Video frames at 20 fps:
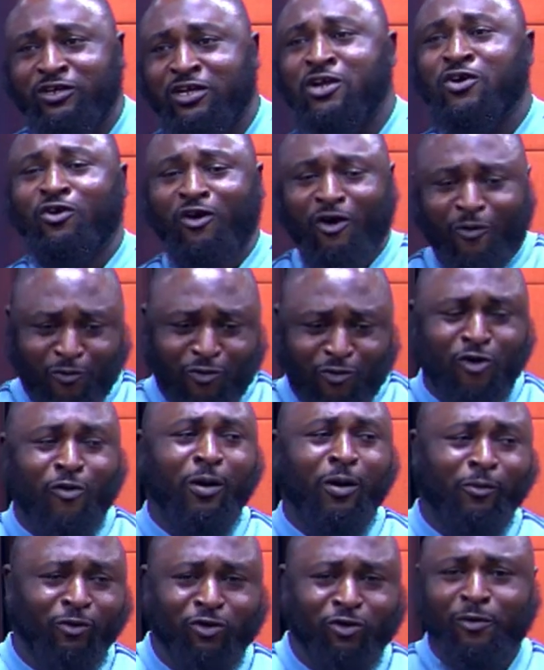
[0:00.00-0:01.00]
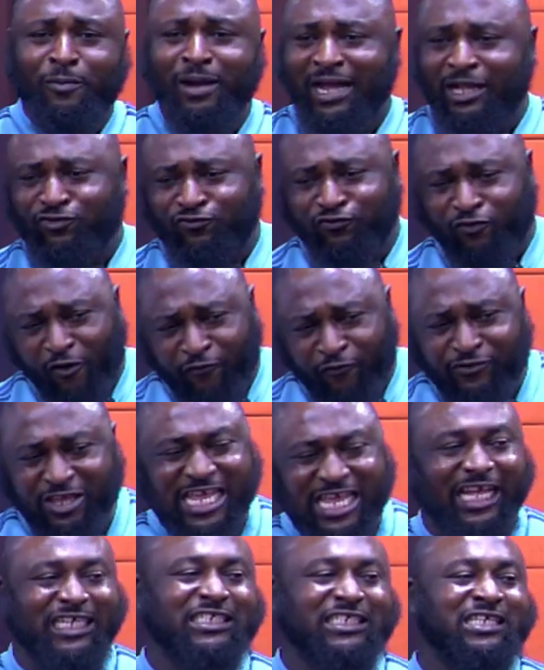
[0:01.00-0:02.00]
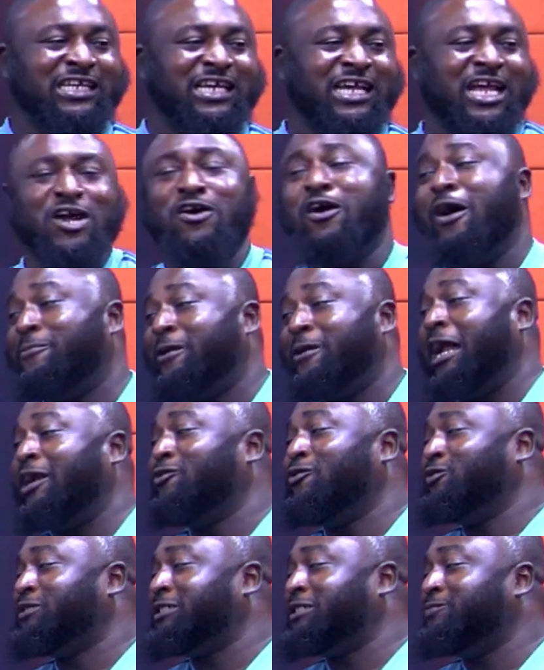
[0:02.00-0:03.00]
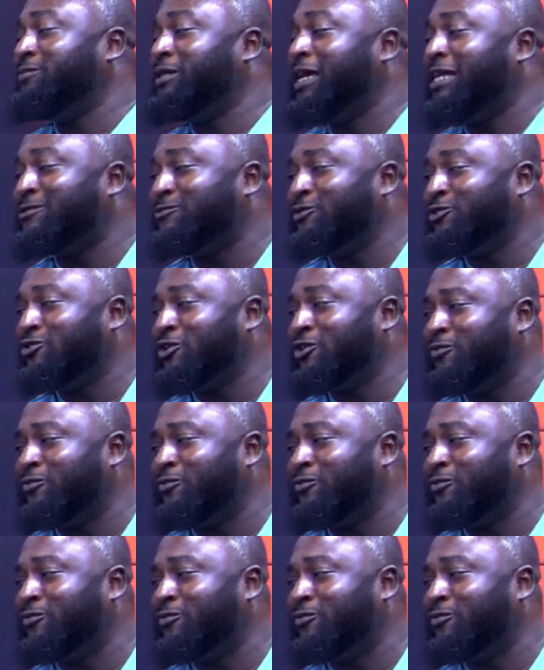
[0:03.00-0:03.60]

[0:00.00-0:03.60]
or mo home moko be 12 years. Oh bra no team be me show mo